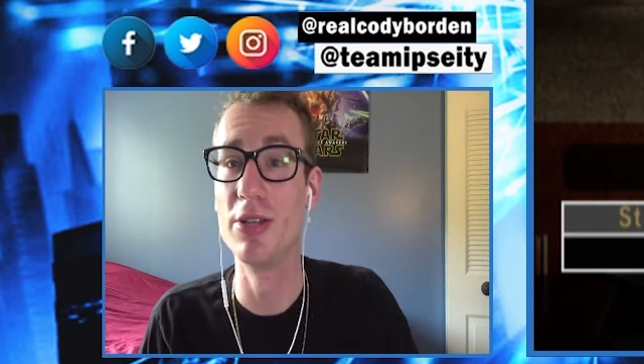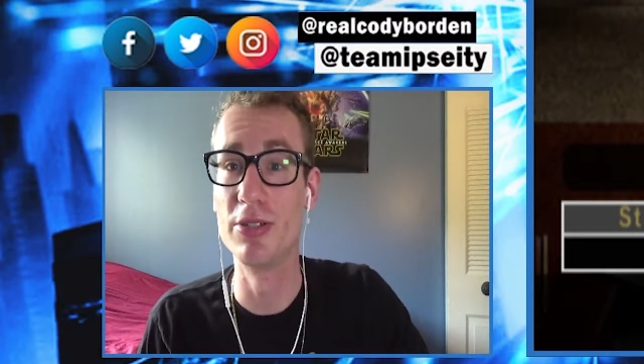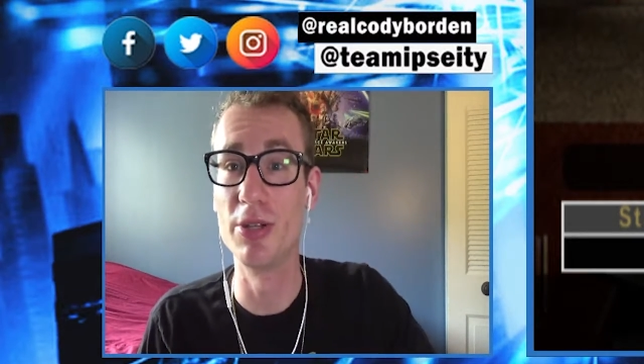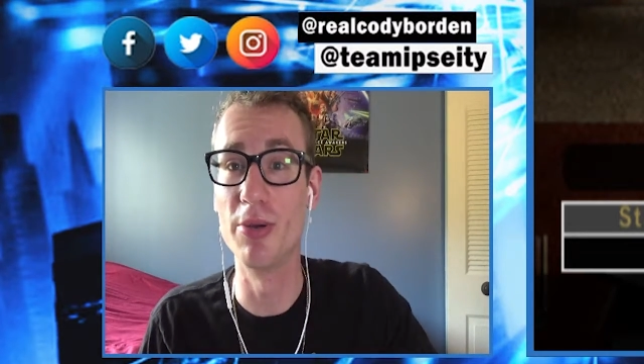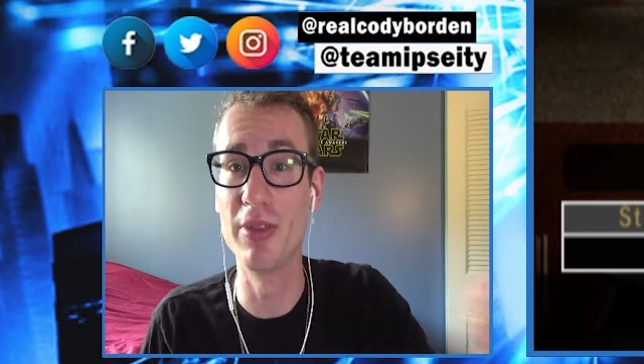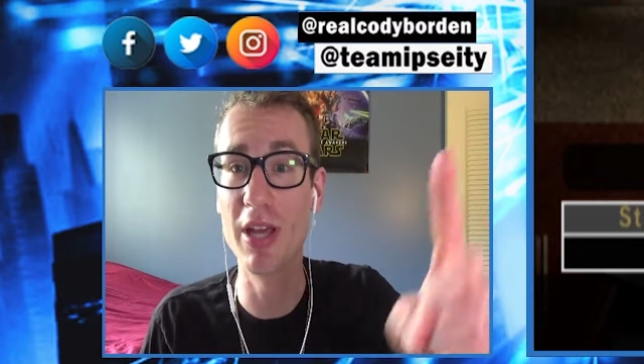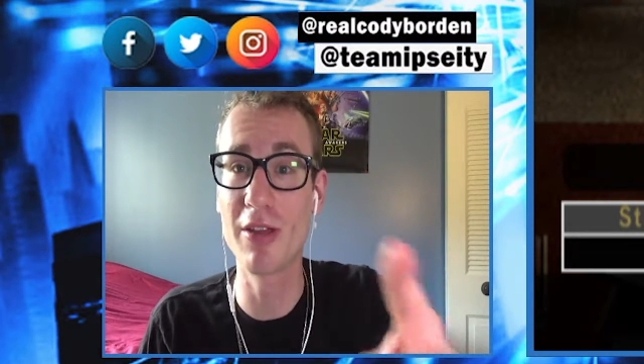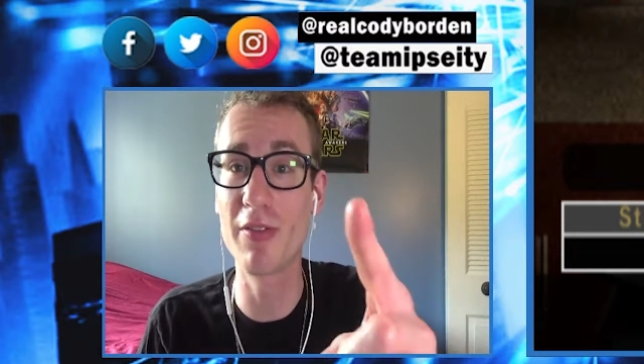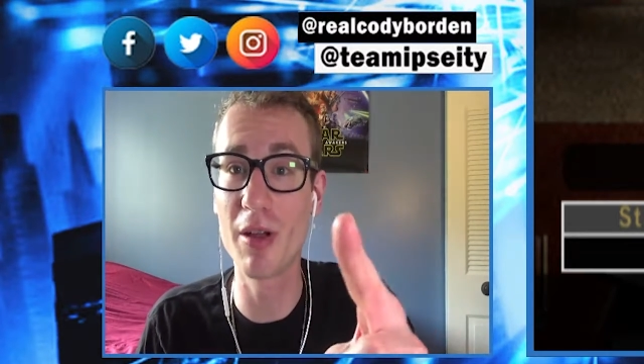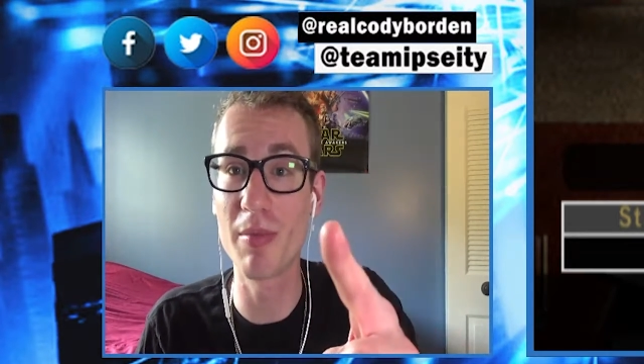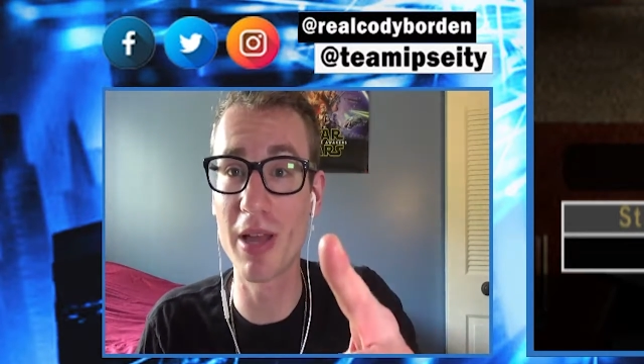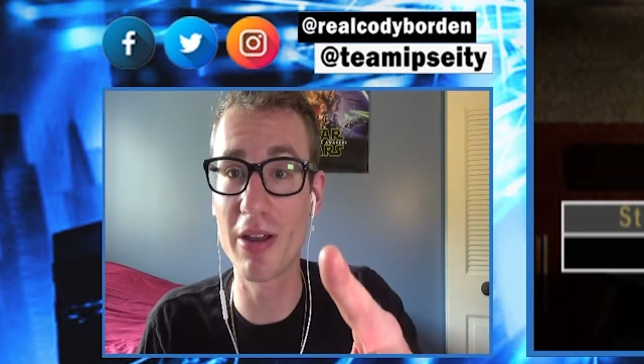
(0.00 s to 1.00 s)
So thank you for
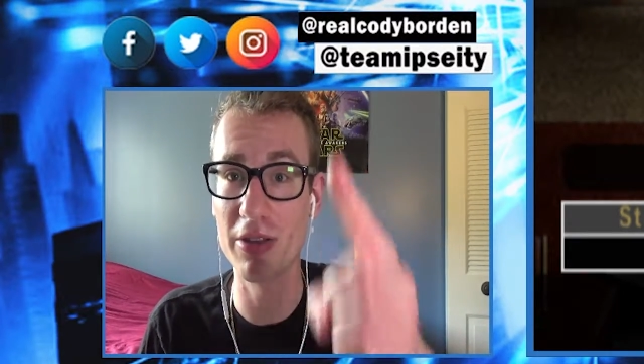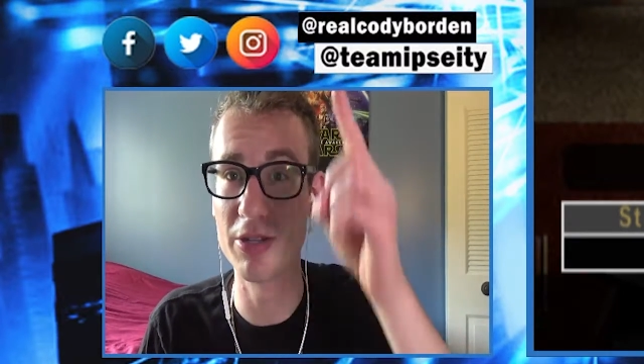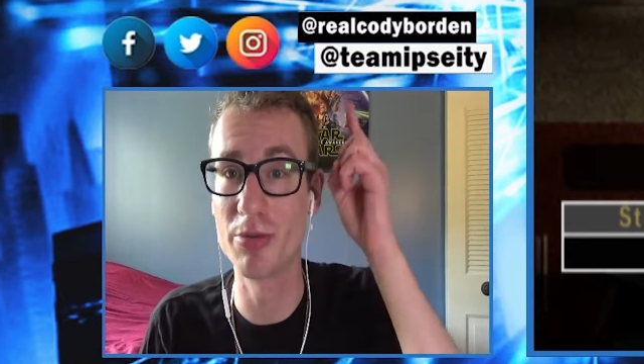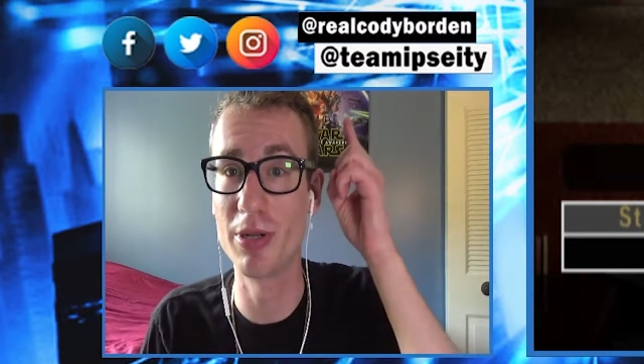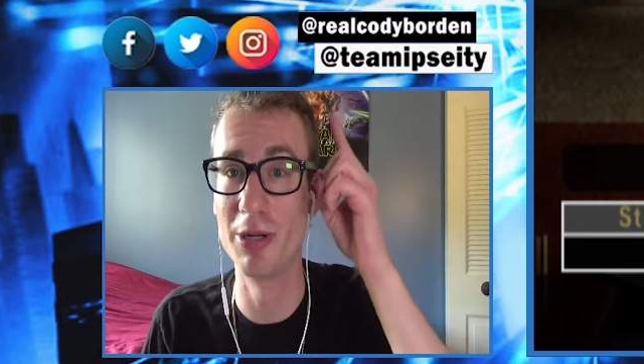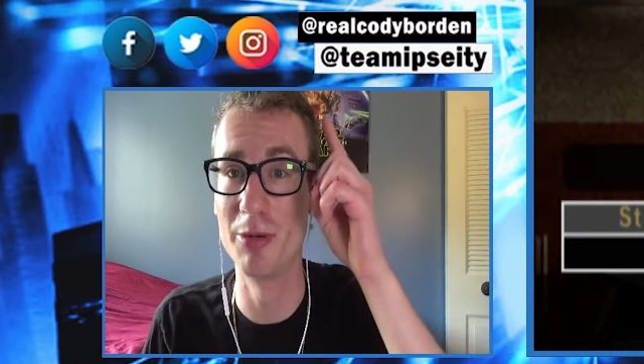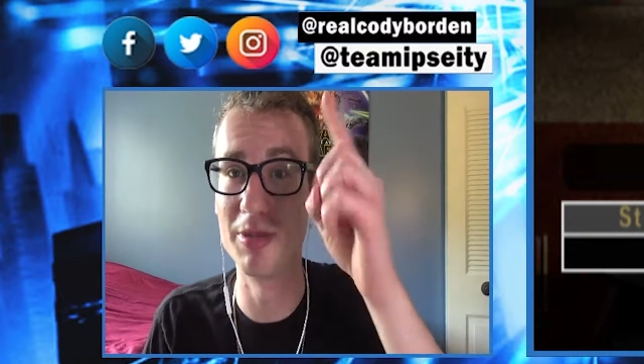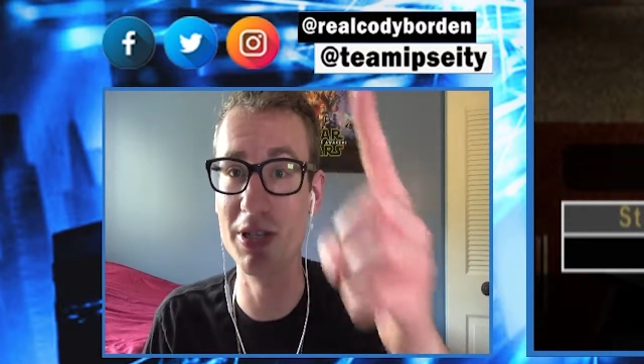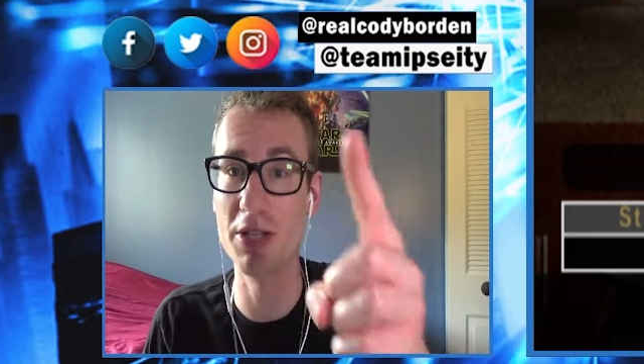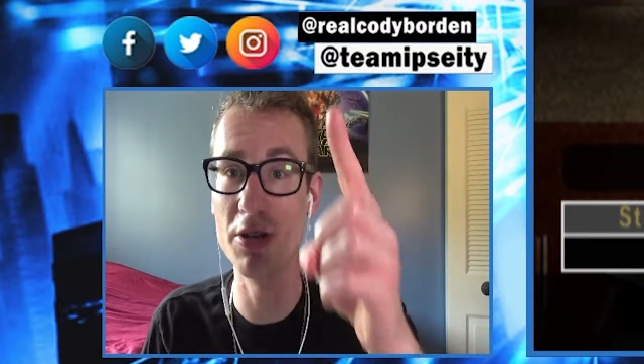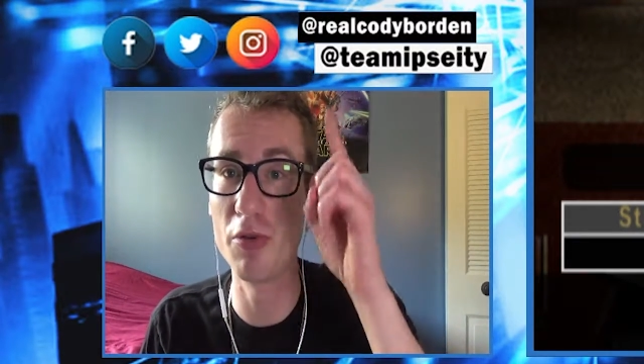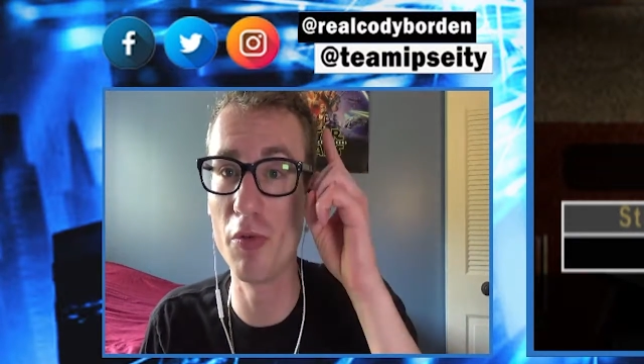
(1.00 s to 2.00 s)
coming out of this one, and hope to
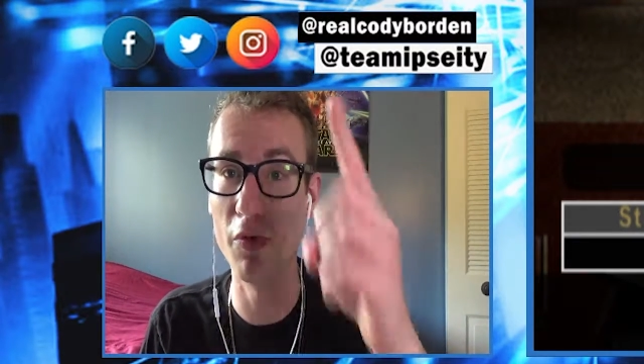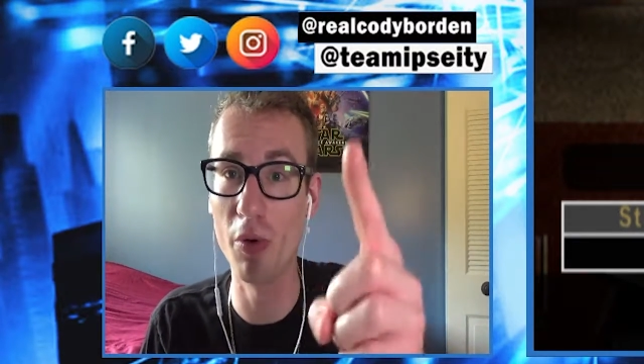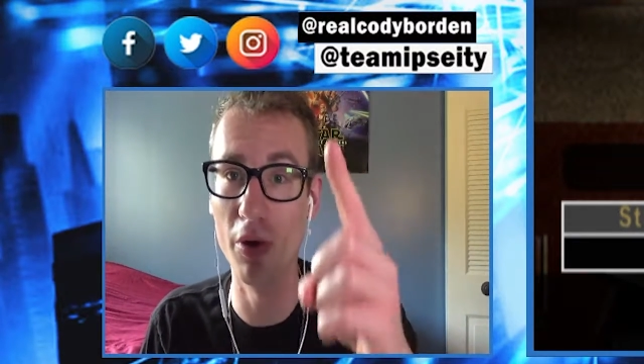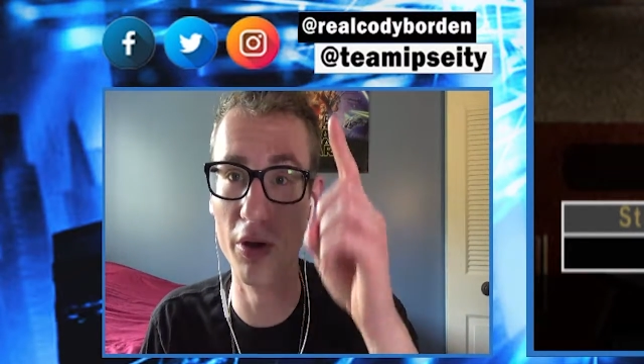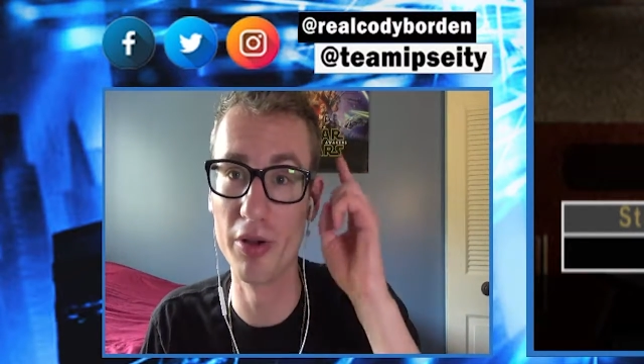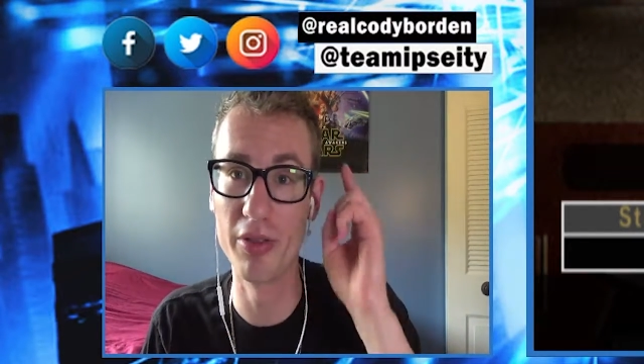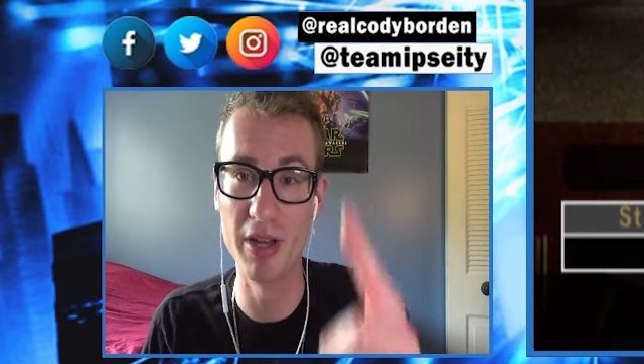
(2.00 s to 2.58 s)
see you for the